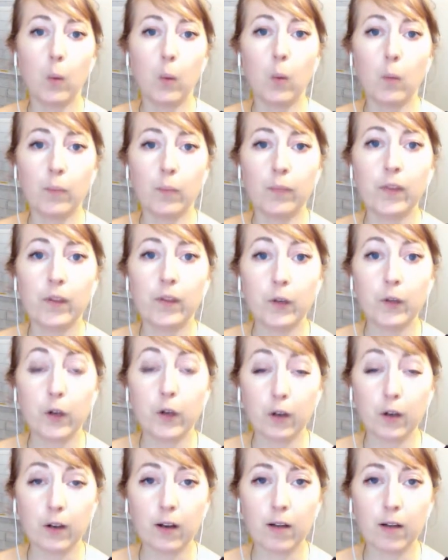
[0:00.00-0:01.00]
the
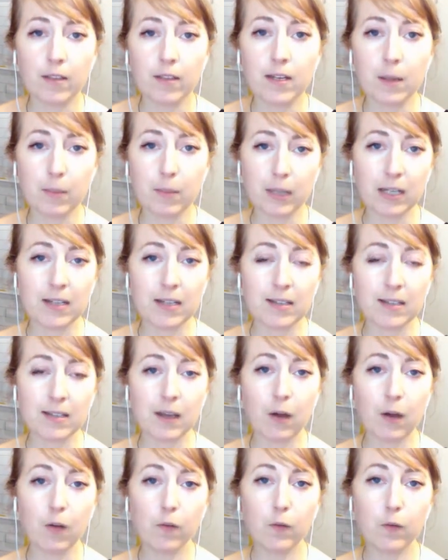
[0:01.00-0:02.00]
look of the template
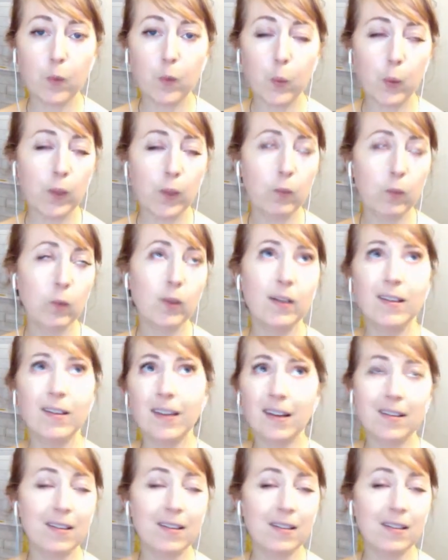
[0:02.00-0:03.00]
itself, when really
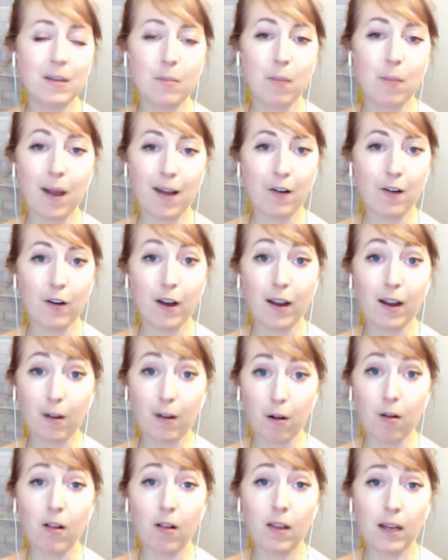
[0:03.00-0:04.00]
that doesn't matter at all.